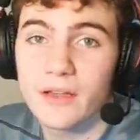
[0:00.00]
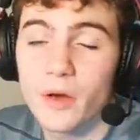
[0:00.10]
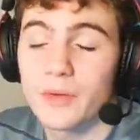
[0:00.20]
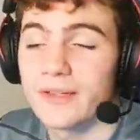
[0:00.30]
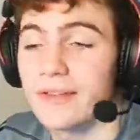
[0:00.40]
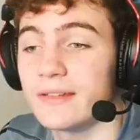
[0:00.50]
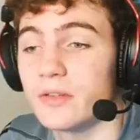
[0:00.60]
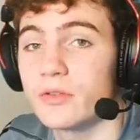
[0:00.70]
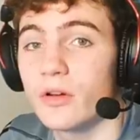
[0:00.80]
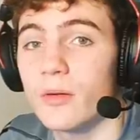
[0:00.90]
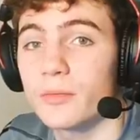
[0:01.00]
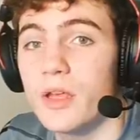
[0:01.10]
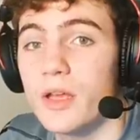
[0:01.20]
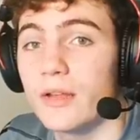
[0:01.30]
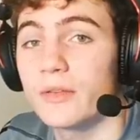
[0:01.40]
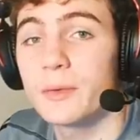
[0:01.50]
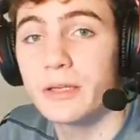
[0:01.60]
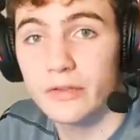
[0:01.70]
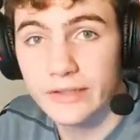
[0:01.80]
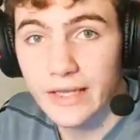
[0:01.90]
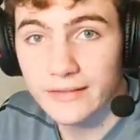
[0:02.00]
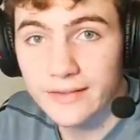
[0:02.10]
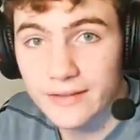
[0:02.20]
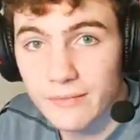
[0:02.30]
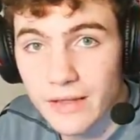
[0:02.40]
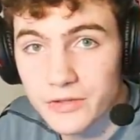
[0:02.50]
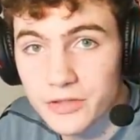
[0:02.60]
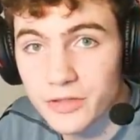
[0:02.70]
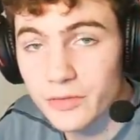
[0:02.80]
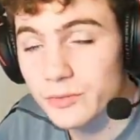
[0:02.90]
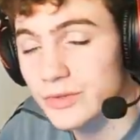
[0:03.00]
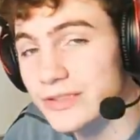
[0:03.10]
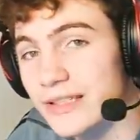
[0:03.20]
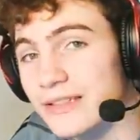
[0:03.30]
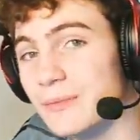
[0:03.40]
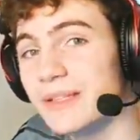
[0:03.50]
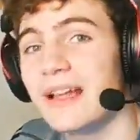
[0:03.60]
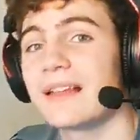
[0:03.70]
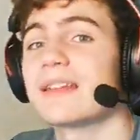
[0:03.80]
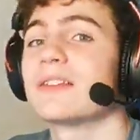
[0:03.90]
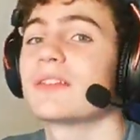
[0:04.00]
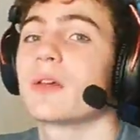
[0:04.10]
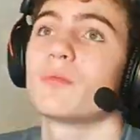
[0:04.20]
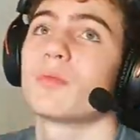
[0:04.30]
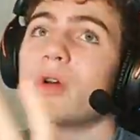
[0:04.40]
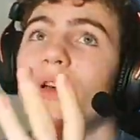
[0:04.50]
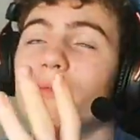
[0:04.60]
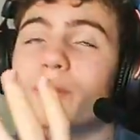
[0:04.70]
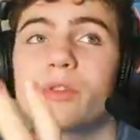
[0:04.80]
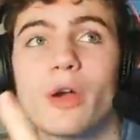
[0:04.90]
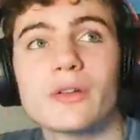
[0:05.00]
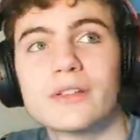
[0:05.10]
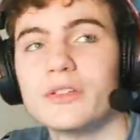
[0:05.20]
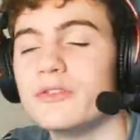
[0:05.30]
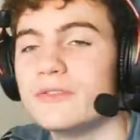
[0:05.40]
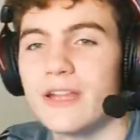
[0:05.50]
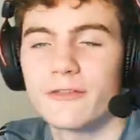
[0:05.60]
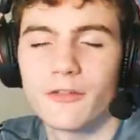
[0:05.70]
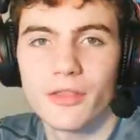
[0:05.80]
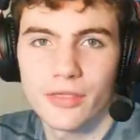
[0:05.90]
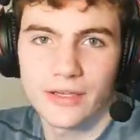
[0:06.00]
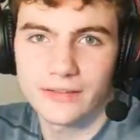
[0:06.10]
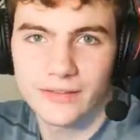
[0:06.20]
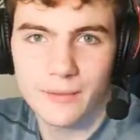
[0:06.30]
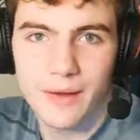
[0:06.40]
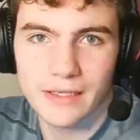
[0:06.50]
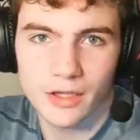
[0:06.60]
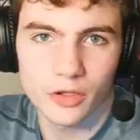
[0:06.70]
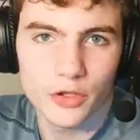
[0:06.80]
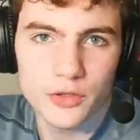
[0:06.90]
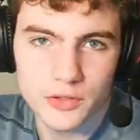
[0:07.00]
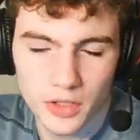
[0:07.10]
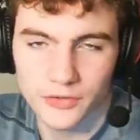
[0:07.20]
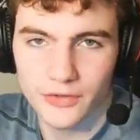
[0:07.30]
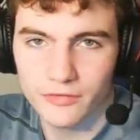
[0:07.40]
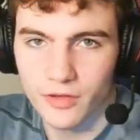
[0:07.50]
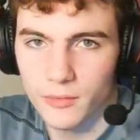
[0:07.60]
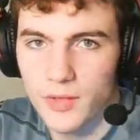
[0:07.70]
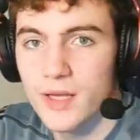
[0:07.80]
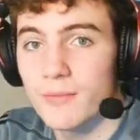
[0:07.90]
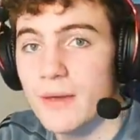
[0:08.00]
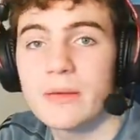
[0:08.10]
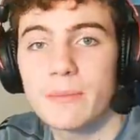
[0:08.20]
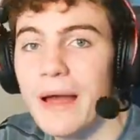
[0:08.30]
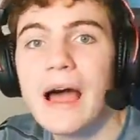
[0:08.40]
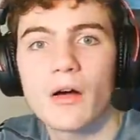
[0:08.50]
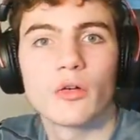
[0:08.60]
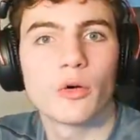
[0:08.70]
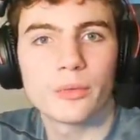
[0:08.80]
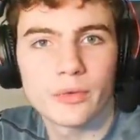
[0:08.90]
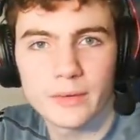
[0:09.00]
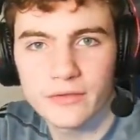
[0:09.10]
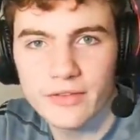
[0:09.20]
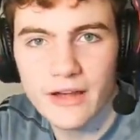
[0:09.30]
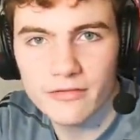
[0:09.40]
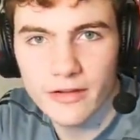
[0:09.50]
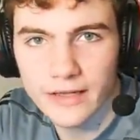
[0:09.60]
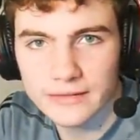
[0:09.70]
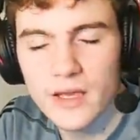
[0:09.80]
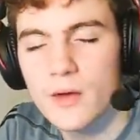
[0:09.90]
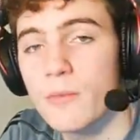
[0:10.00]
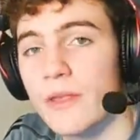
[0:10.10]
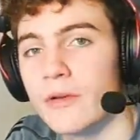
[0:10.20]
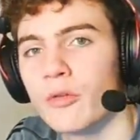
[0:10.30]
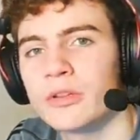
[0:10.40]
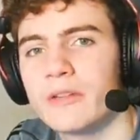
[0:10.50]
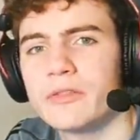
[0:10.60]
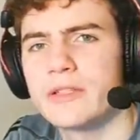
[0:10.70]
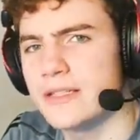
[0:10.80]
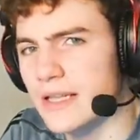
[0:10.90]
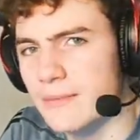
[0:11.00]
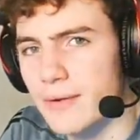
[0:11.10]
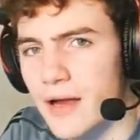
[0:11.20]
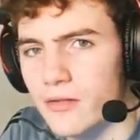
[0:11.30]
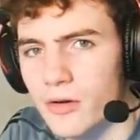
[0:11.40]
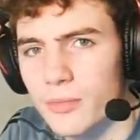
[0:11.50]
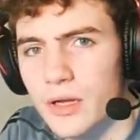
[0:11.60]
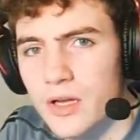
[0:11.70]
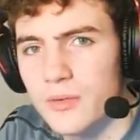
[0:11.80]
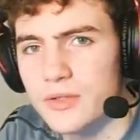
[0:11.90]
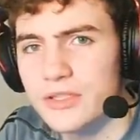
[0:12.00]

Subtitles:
though when the season dropped, and something Aussie Antics mentioned, was that the medallions were going to do different things depending on who you got it from. Maybe a power-up, something of that effect. But they all give you the same power-up, which,